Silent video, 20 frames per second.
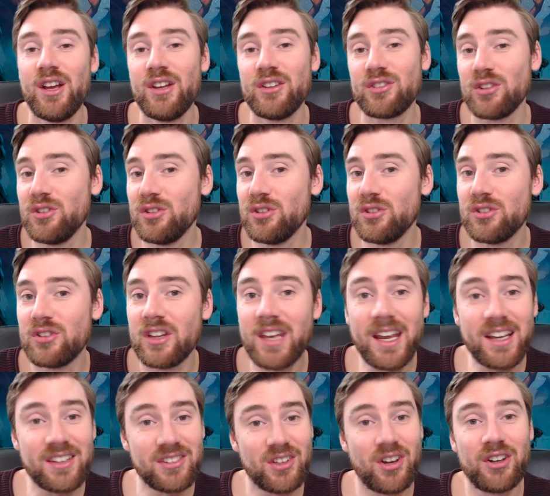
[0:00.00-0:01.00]
So the
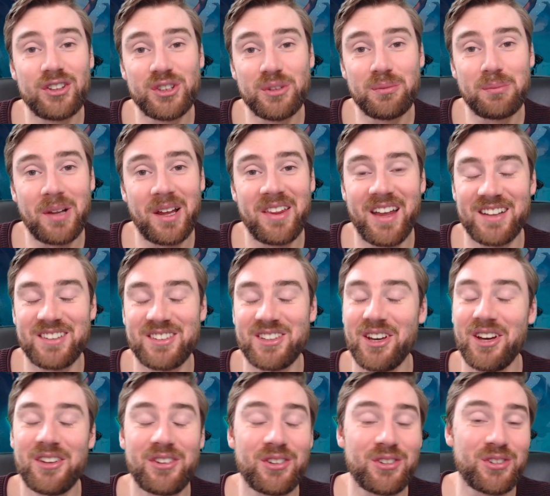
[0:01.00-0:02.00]
next card you play that
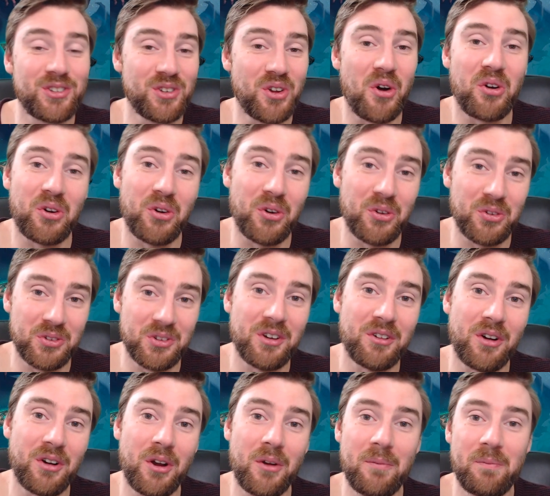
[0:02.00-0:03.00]
turn does not cost
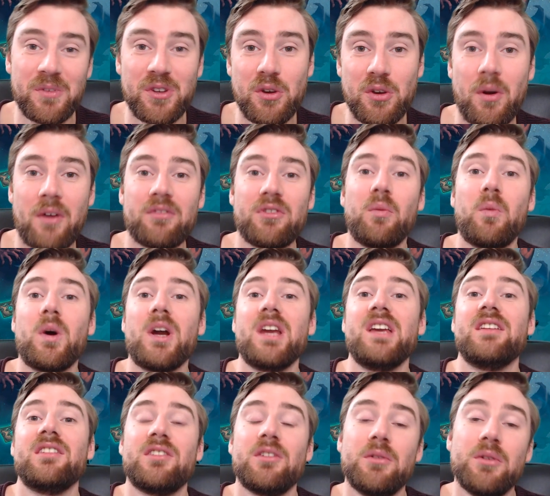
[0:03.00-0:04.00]
0. You have to
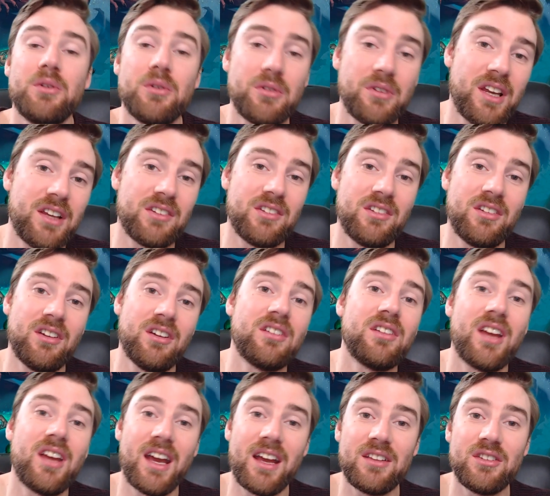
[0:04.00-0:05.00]
wait until your next turn,
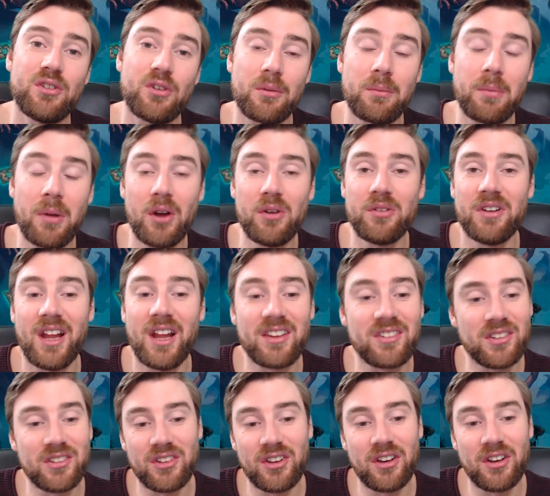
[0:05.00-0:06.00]
and your opponent has
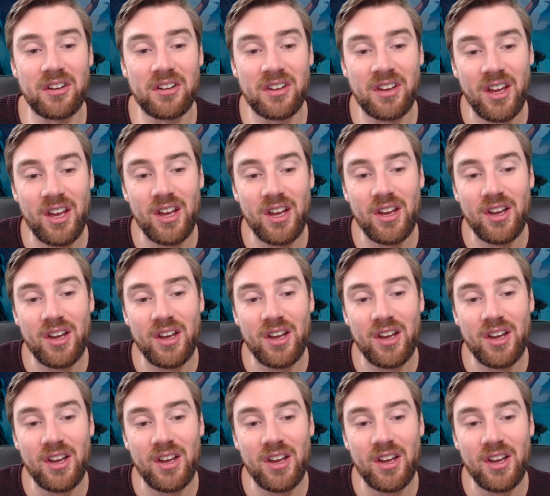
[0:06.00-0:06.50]
a turn